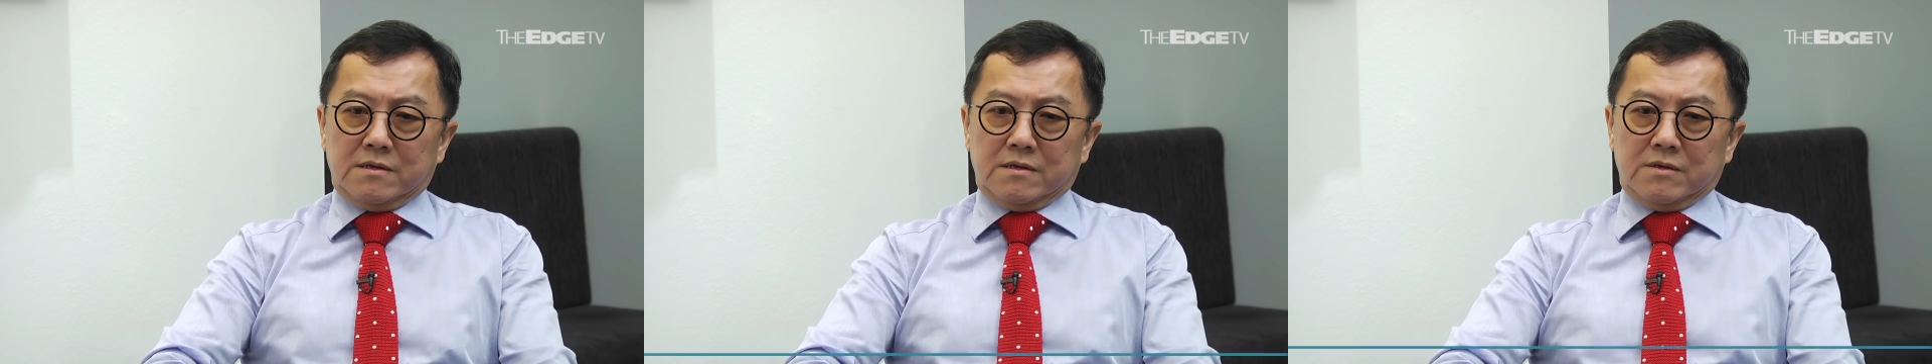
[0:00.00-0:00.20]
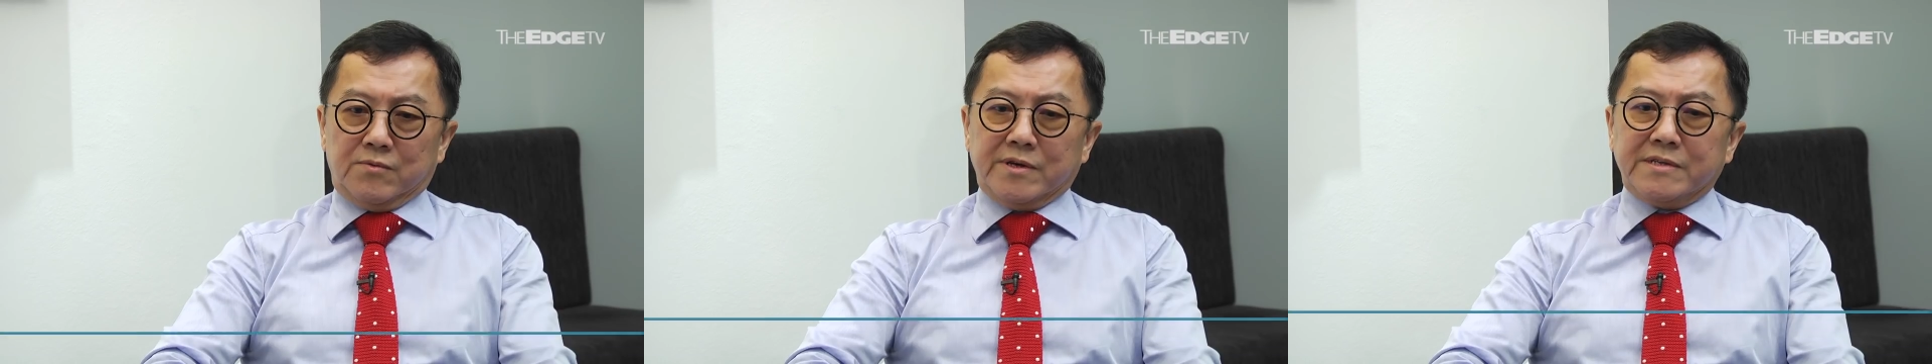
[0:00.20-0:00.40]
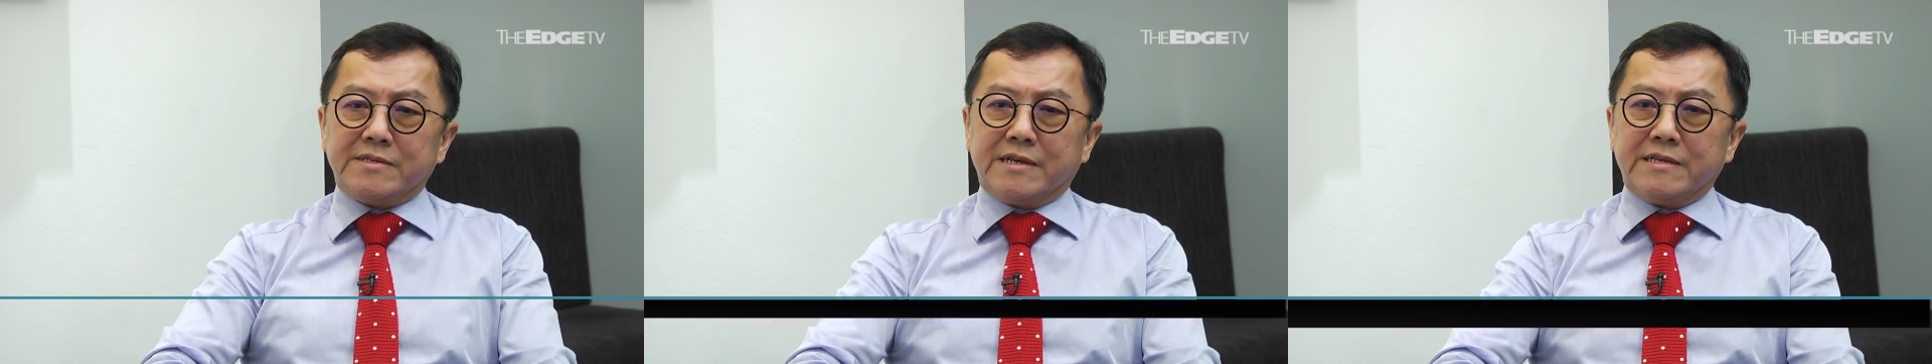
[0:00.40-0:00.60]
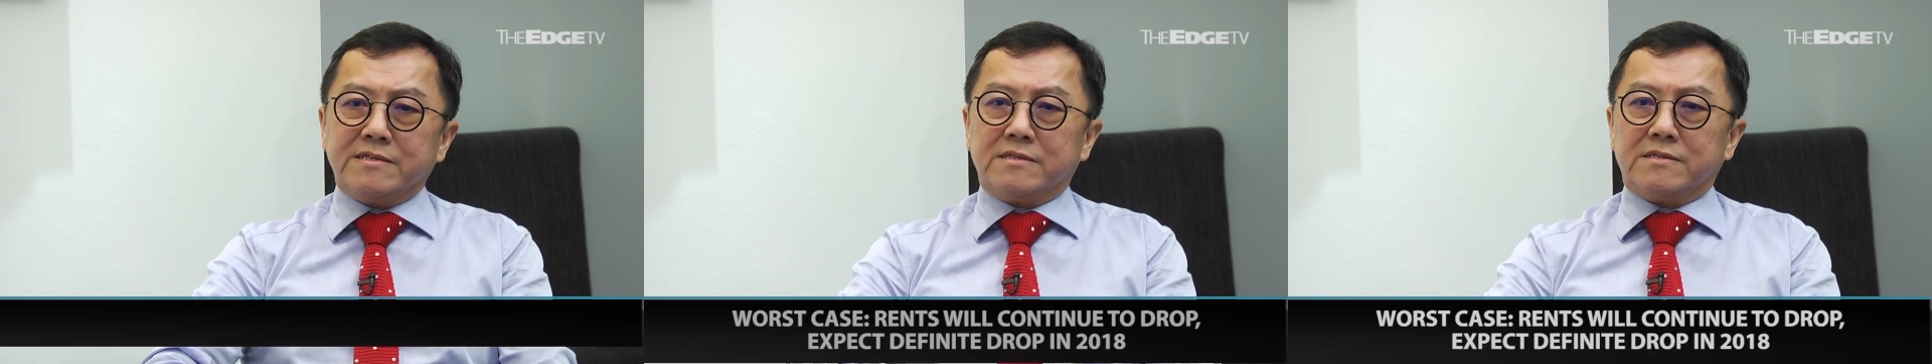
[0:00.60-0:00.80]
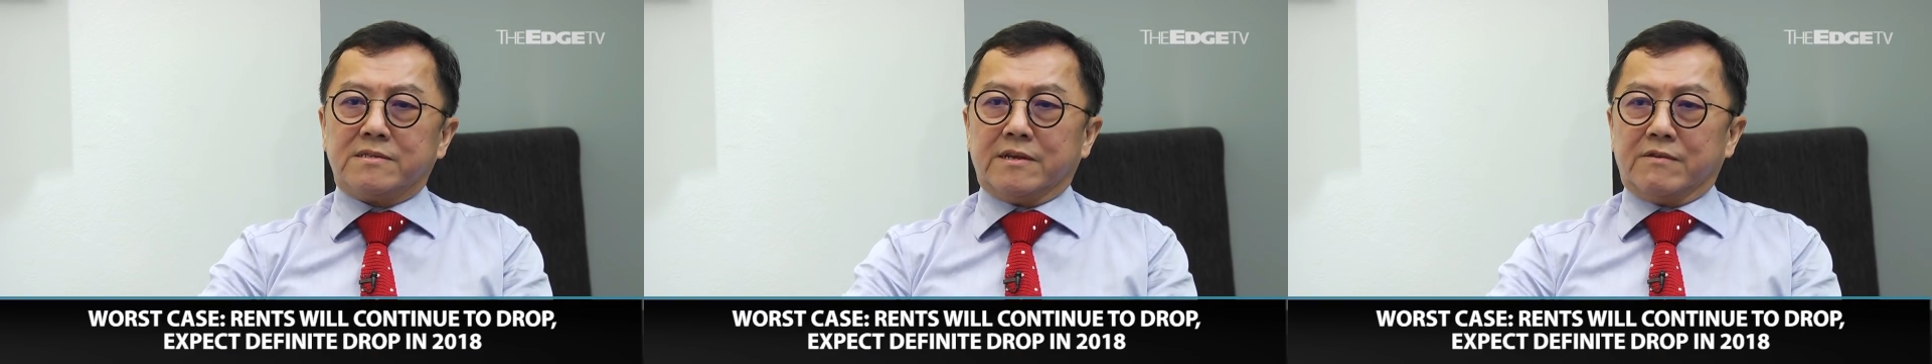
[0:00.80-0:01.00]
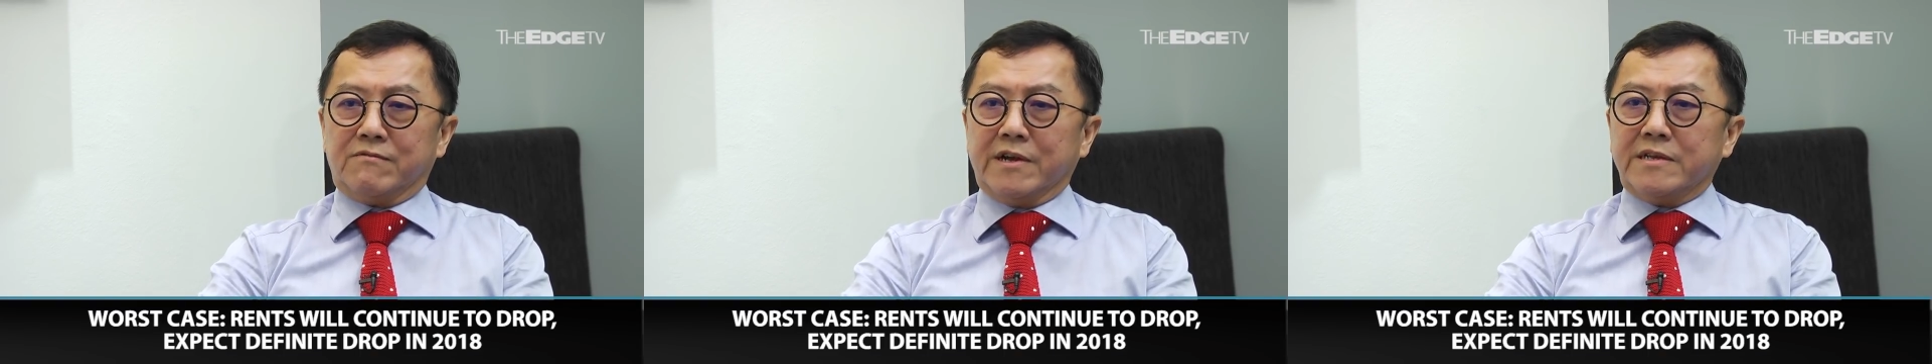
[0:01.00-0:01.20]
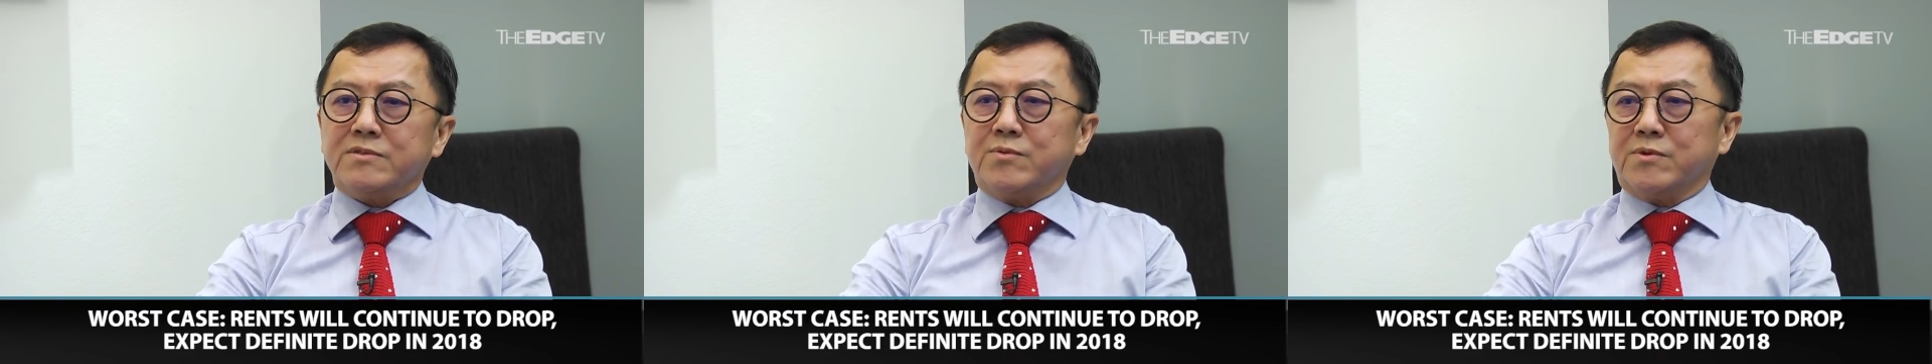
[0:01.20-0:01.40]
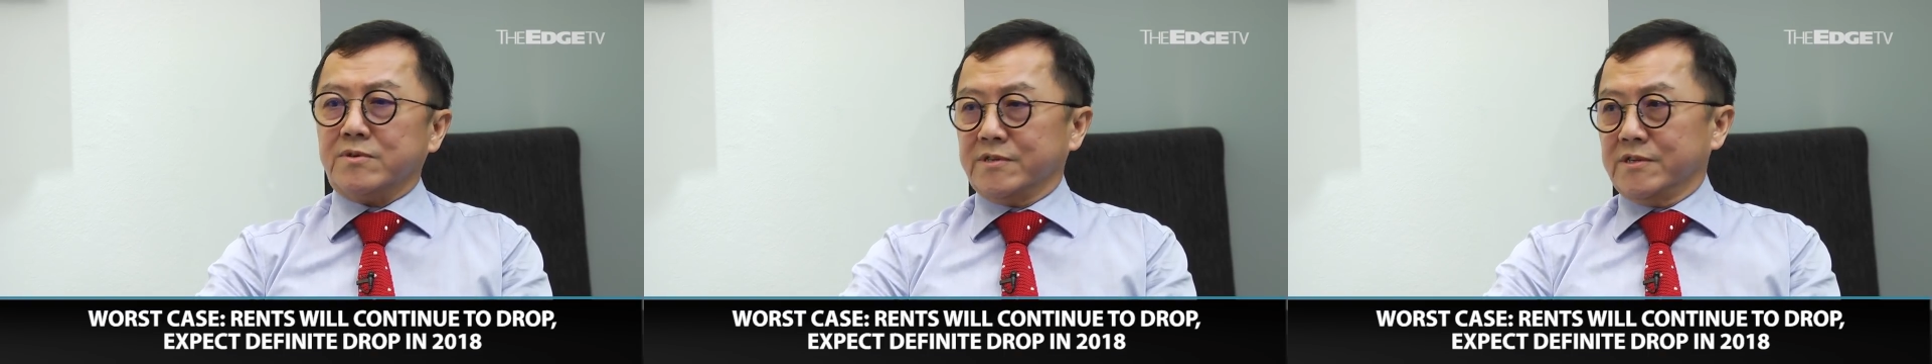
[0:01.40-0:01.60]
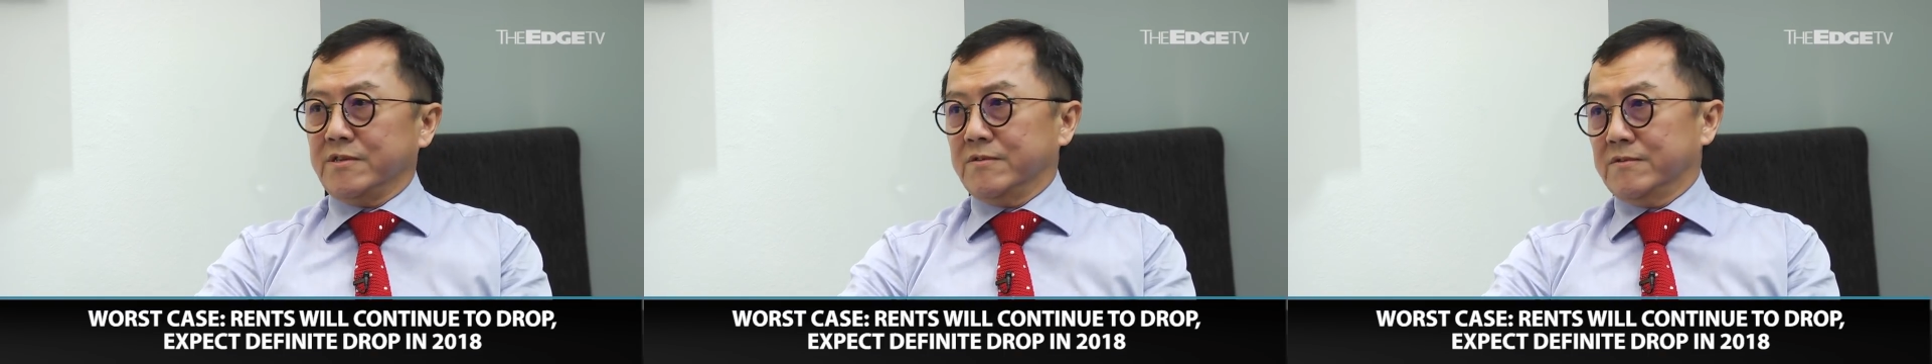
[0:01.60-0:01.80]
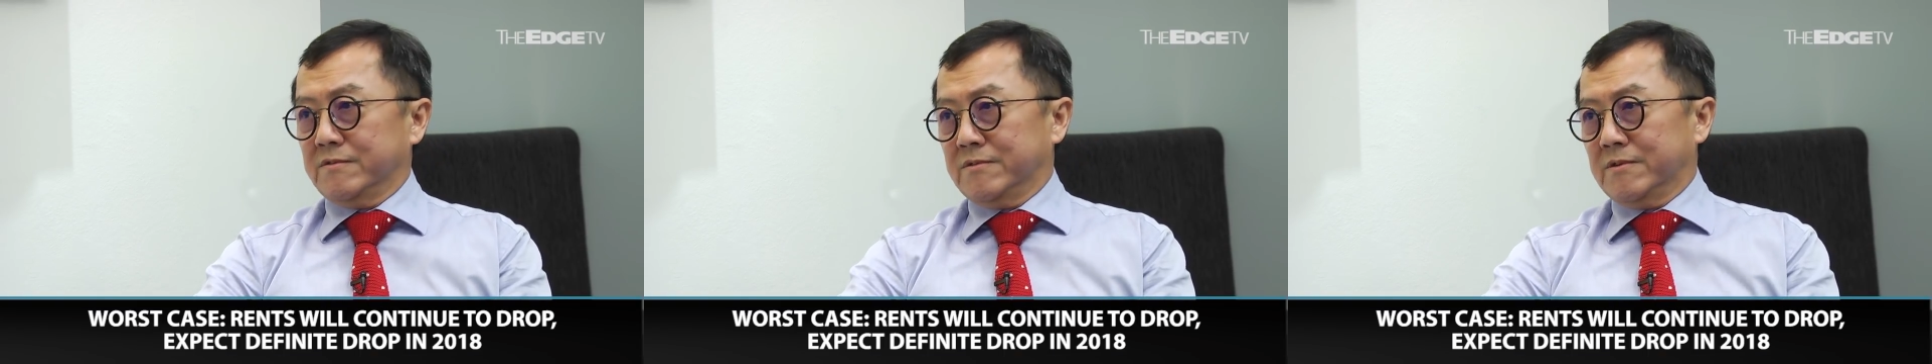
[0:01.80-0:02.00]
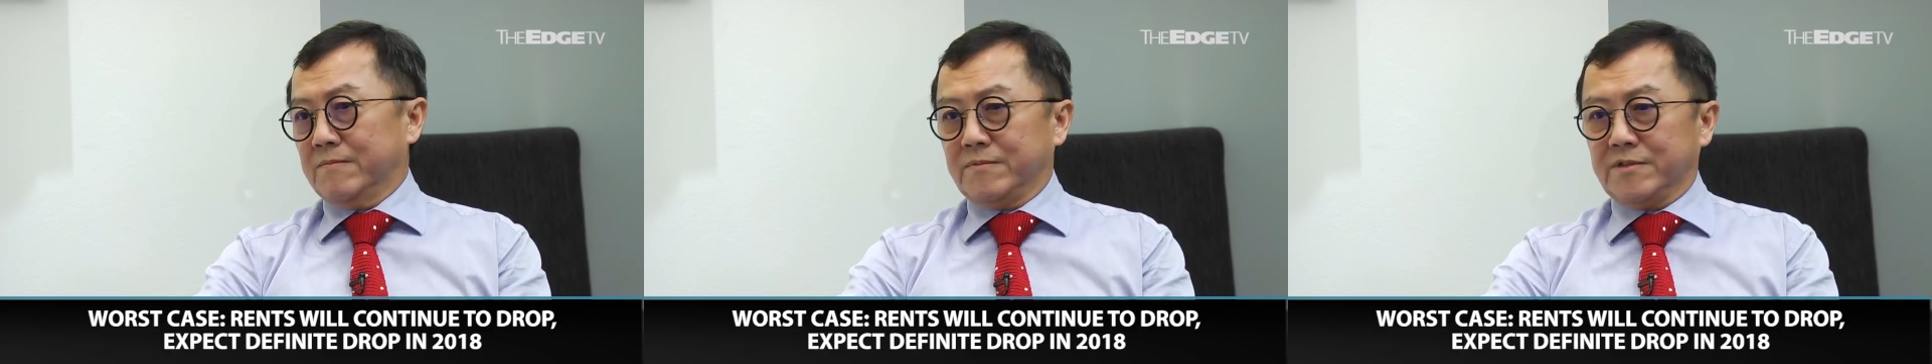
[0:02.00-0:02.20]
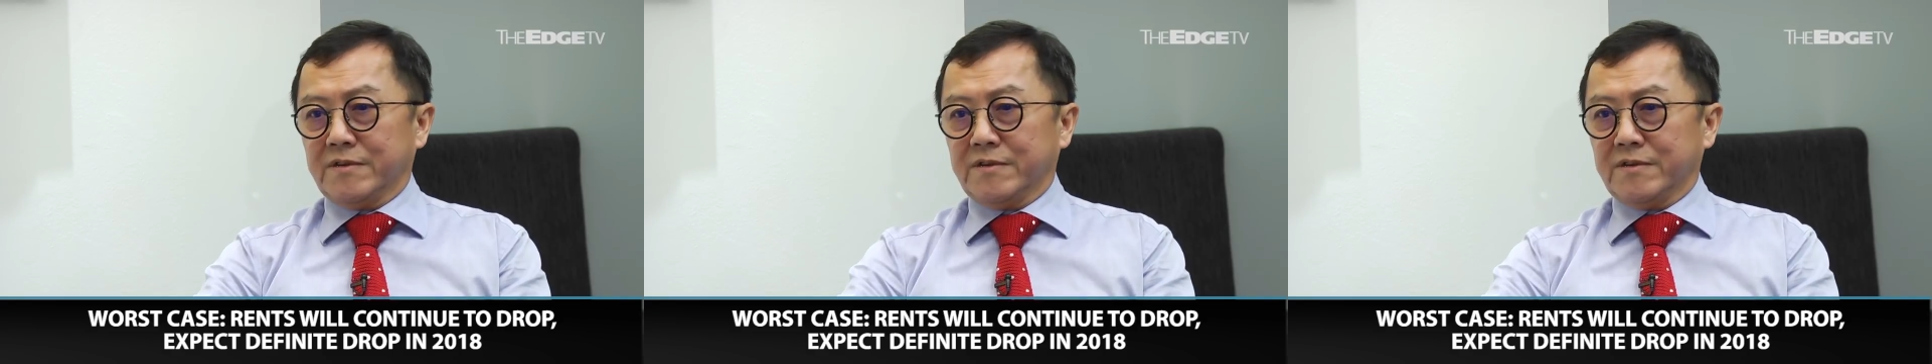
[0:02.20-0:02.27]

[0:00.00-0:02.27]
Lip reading: The worst case is that rents will continue to drop.